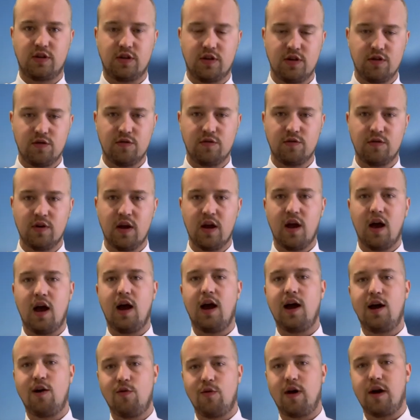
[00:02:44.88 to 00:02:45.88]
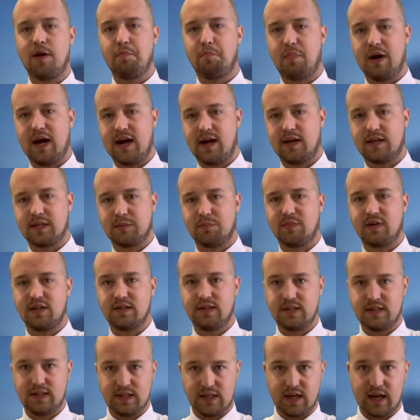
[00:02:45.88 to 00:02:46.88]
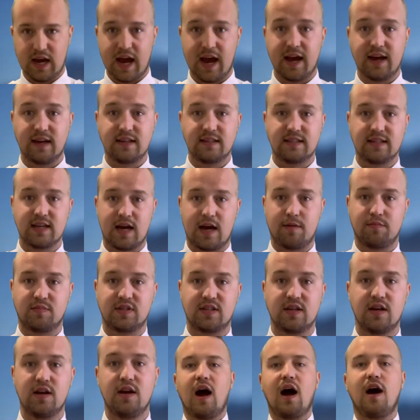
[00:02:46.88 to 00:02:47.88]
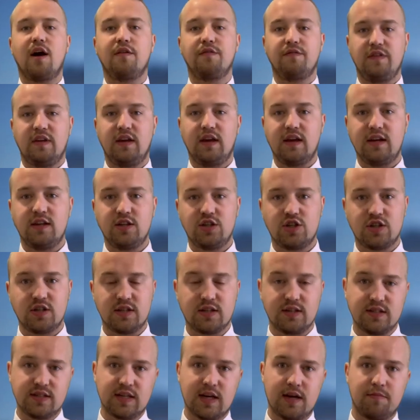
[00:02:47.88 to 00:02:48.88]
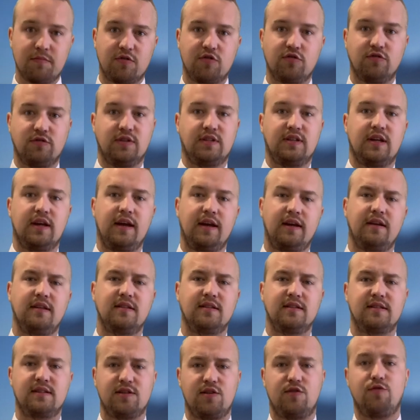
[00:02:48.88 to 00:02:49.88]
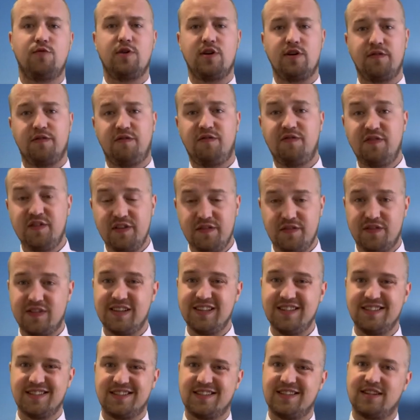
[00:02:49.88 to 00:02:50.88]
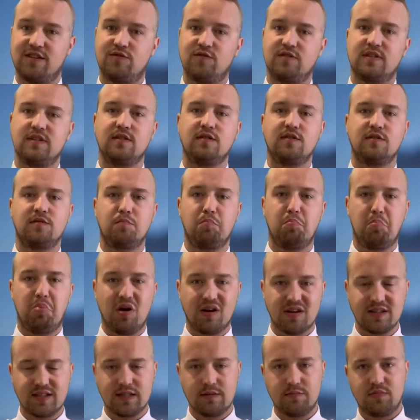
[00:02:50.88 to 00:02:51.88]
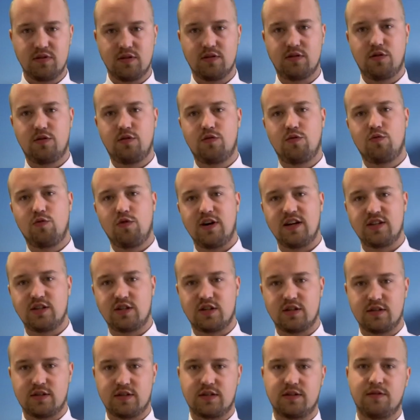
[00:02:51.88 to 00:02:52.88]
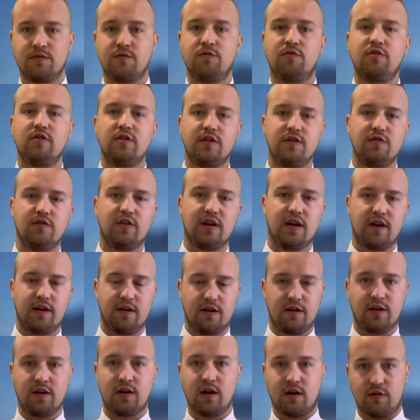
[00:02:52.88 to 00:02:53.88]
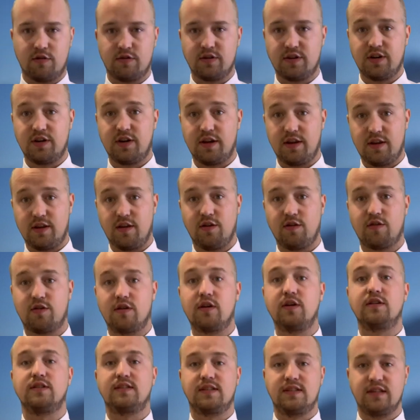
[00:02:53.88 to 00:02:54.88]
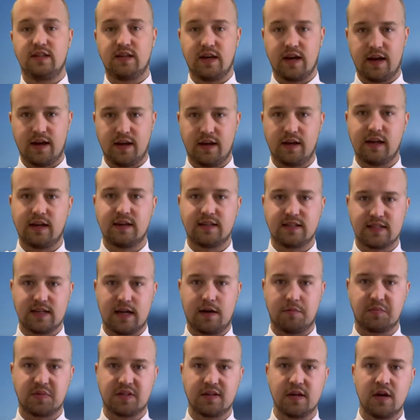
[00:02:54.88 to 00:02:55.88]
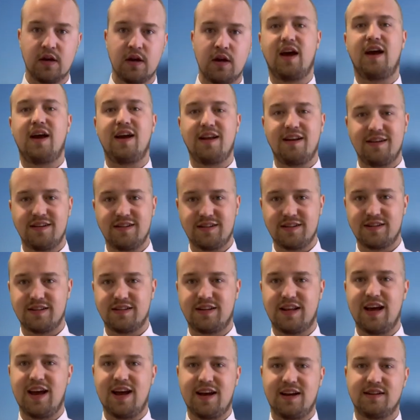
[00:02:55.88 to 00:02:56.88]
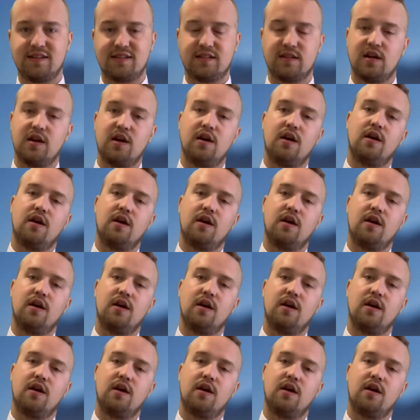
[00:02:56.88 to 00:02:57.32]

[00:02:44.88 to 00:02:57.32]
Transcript: you how I passed my CAA exams. Aviation exam contains around 15,000 possible questions what you can encounter in your CAA exams and it has